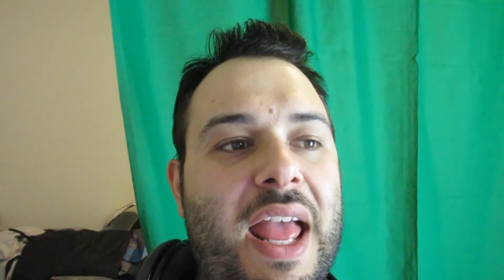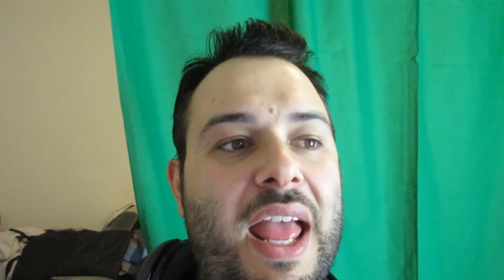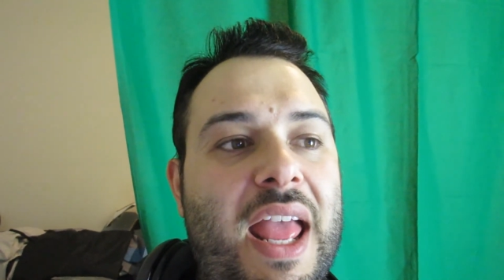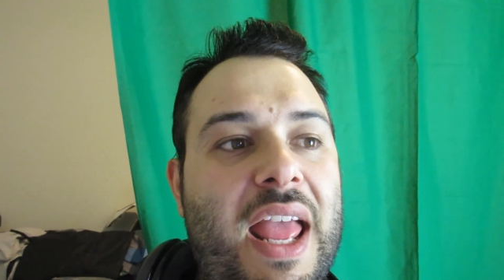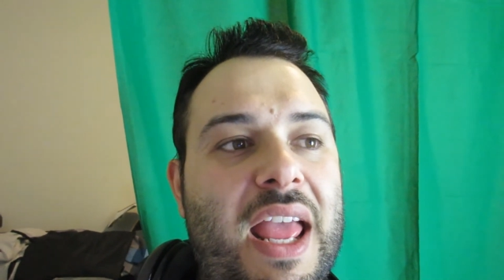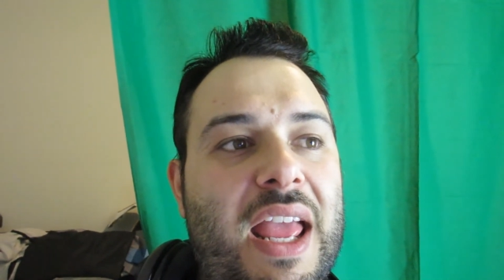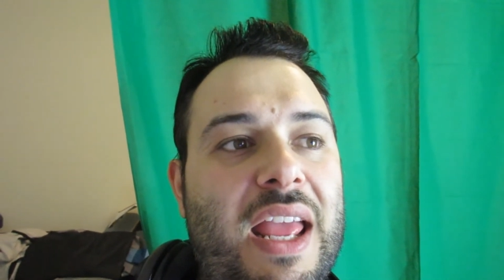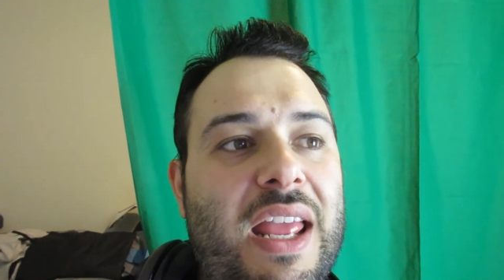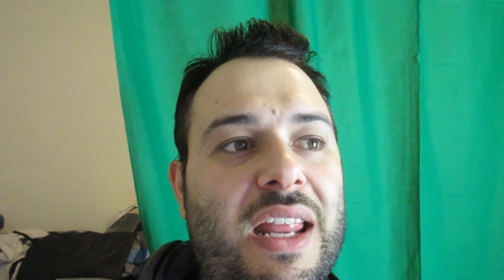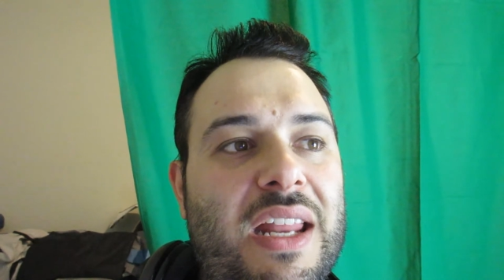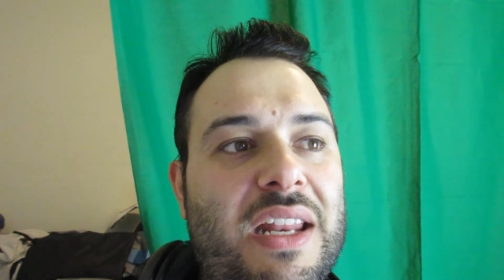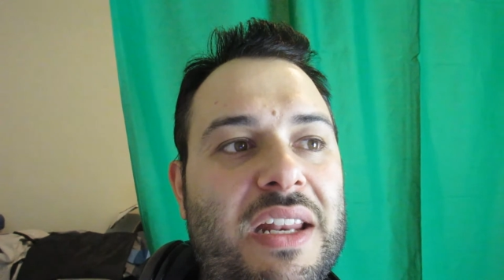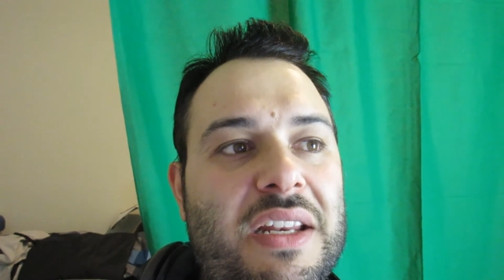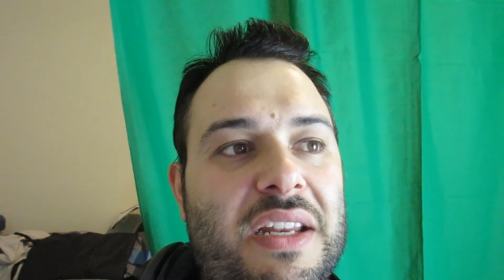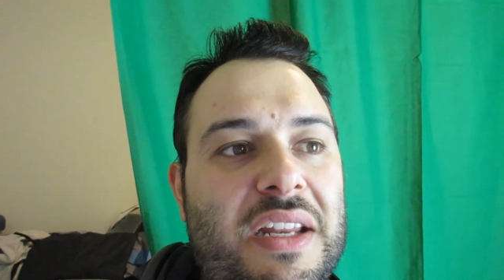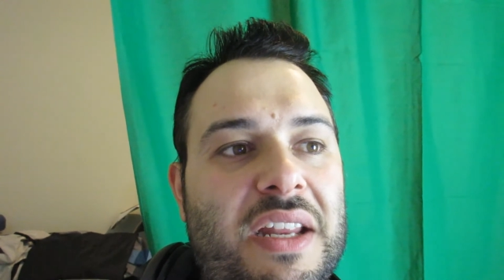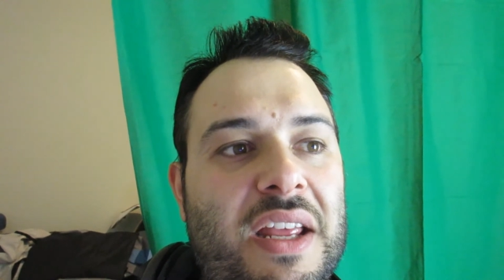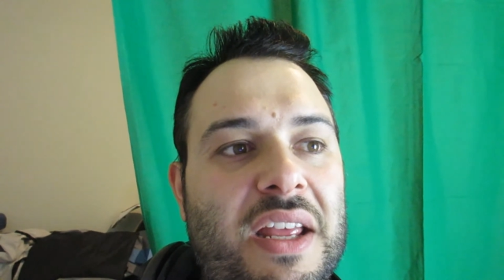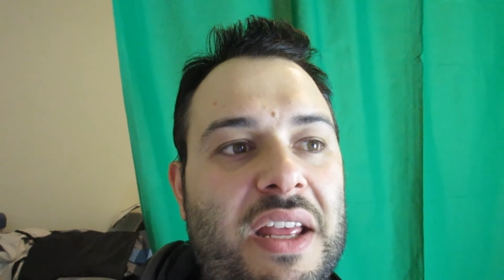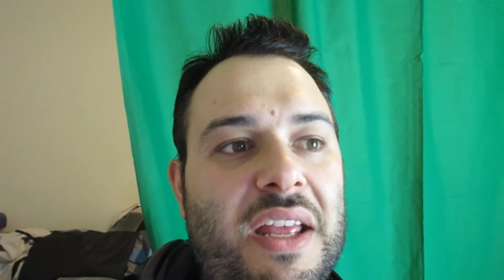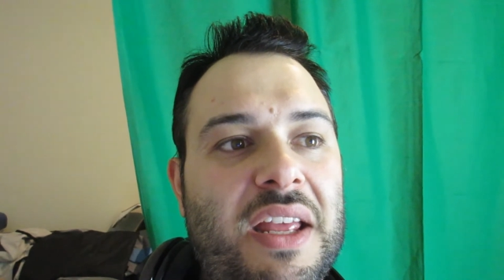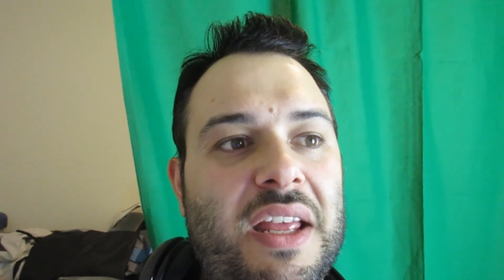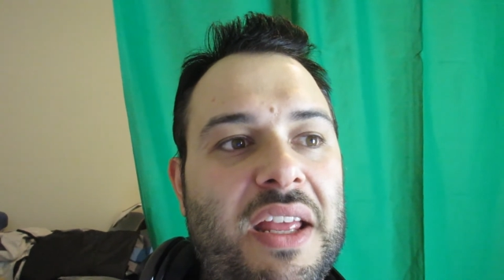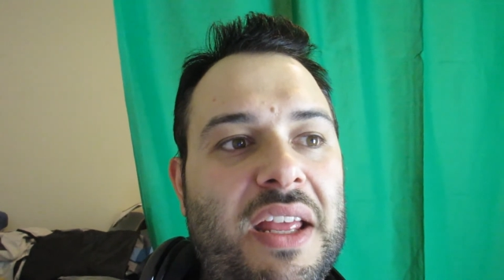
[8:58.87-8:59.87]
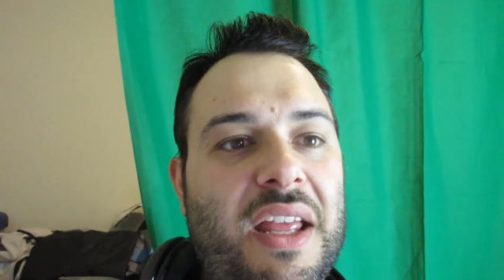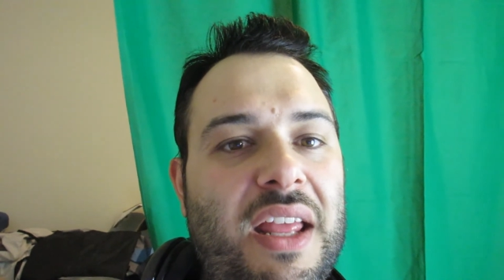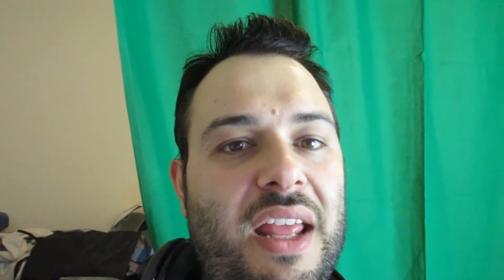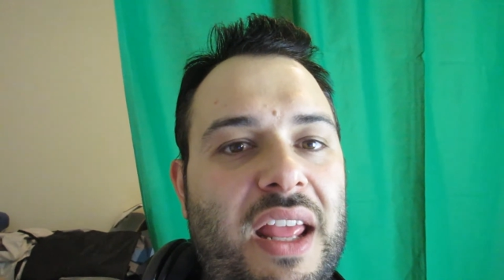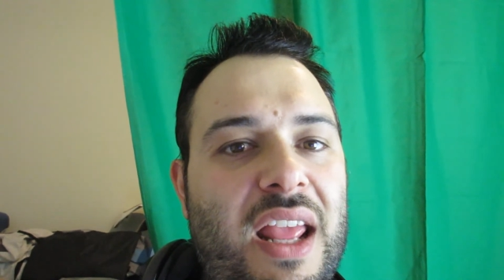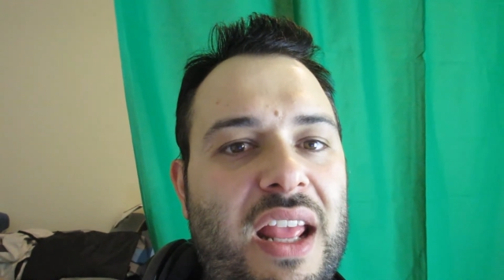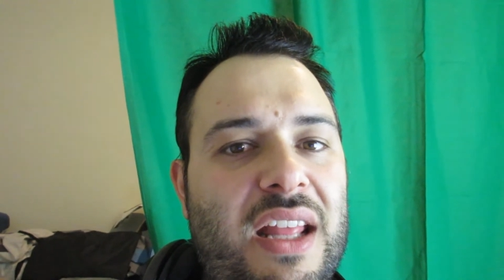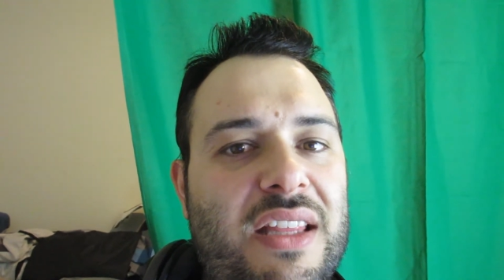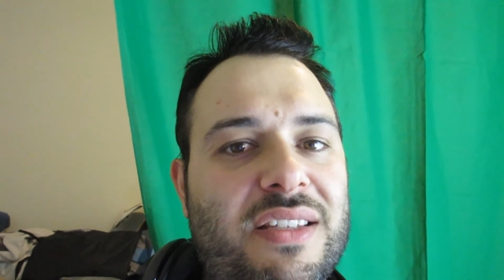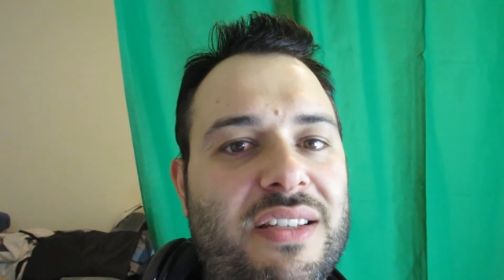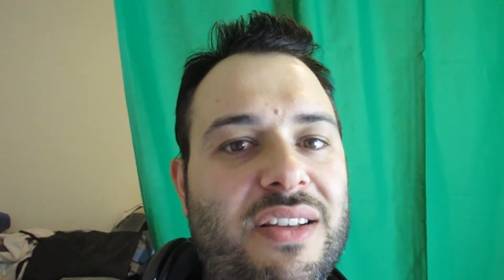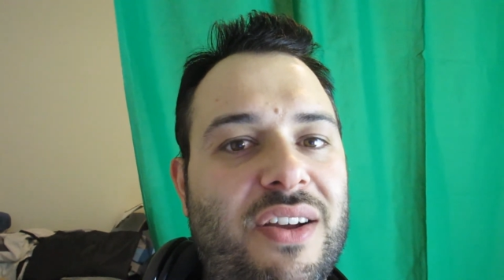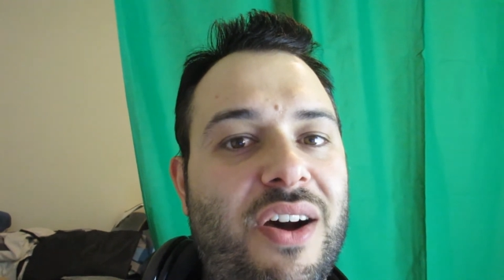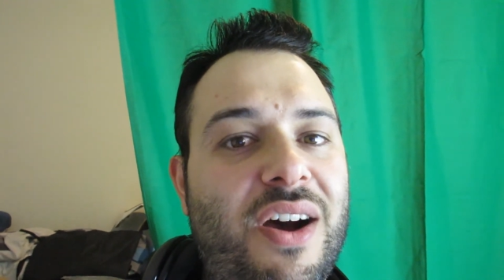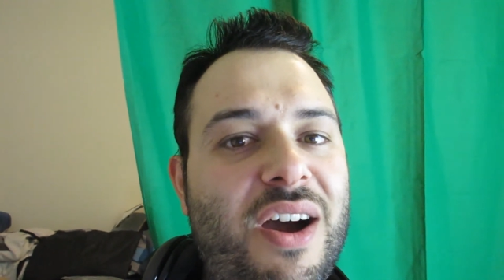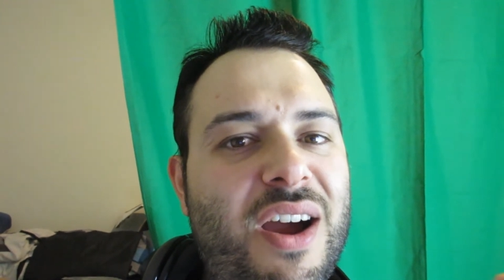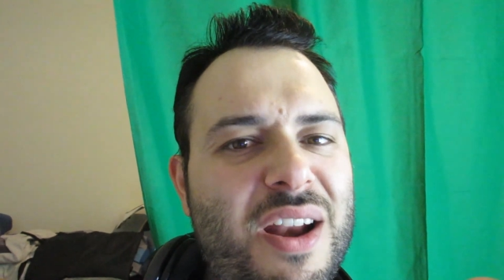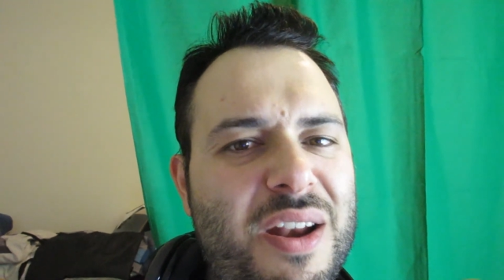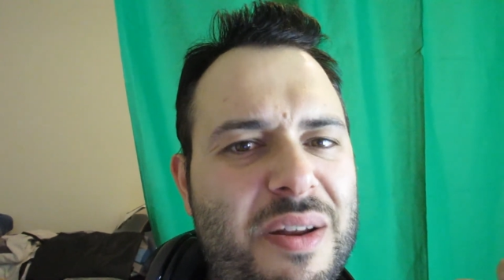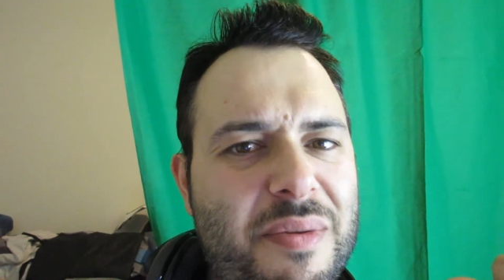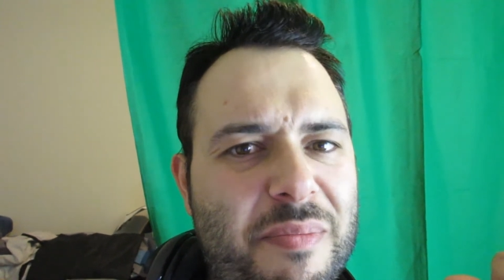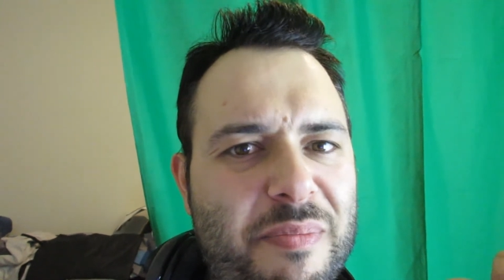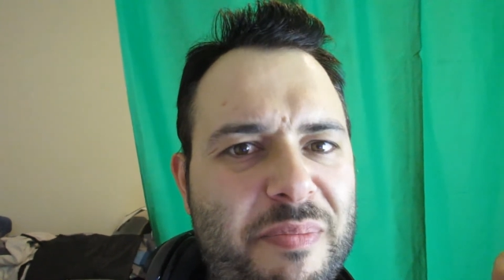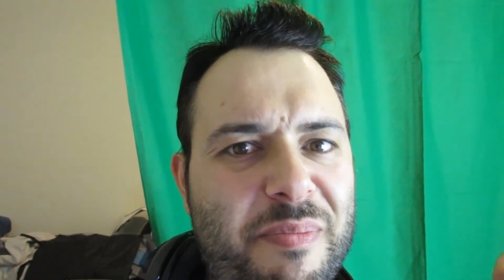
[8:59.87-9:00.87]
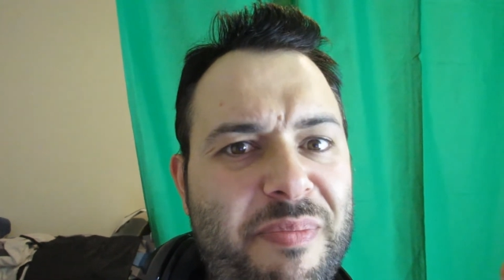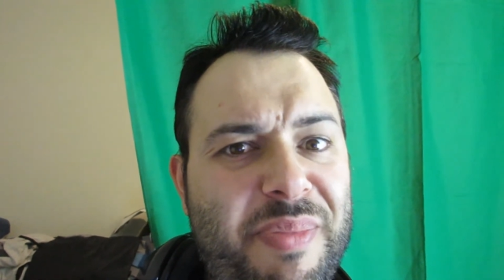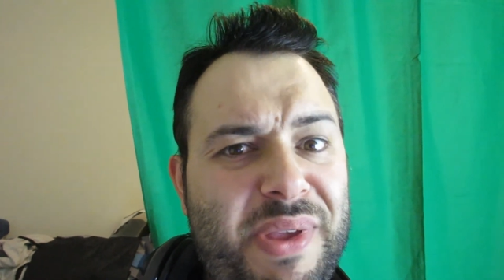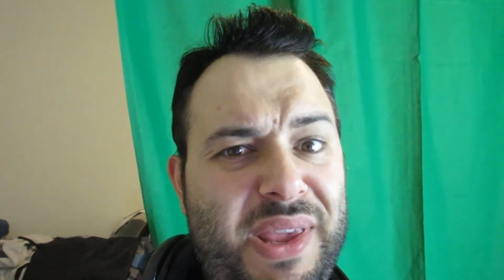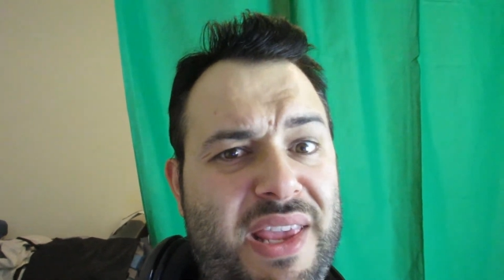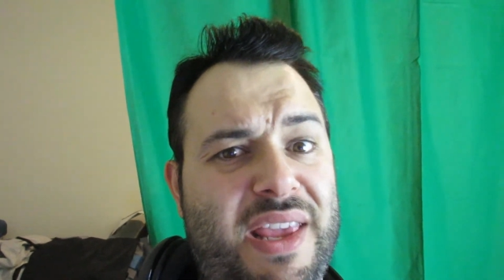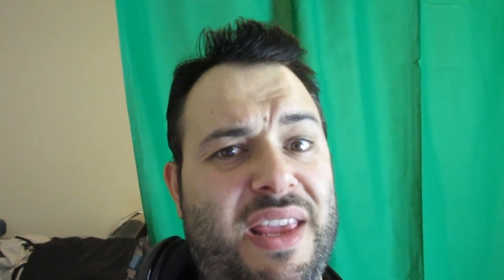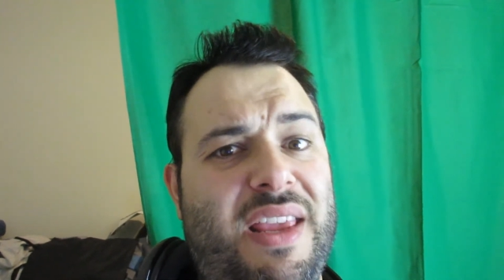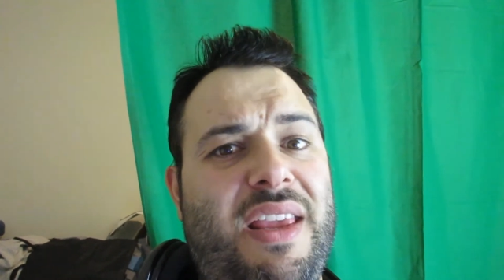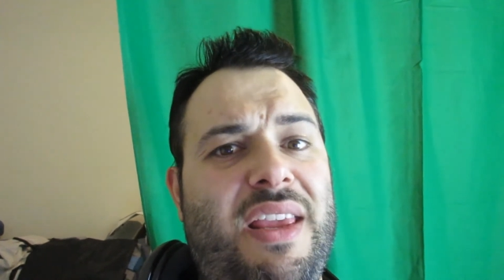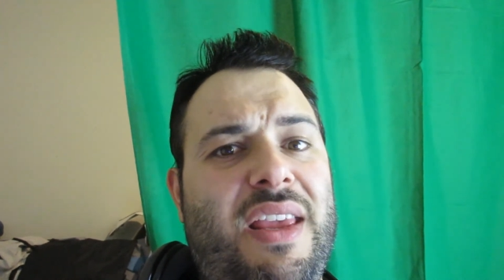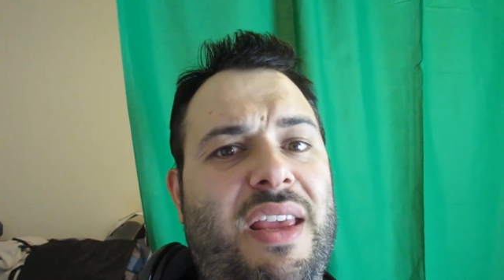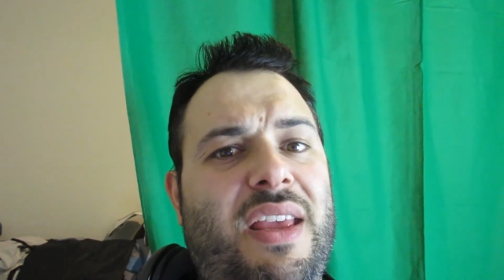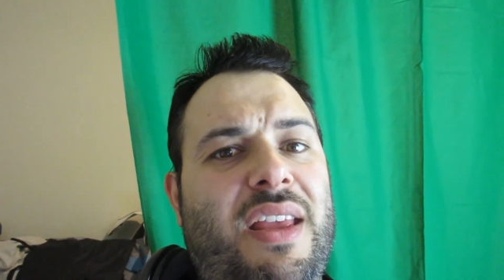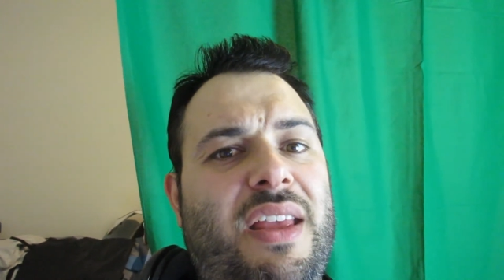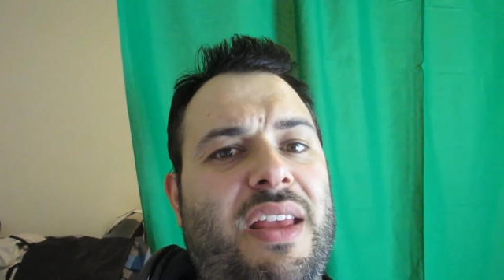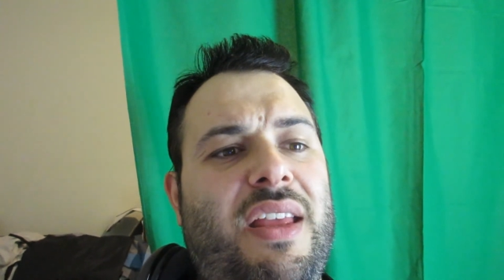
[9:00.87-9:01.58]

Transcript: and it's kind of big.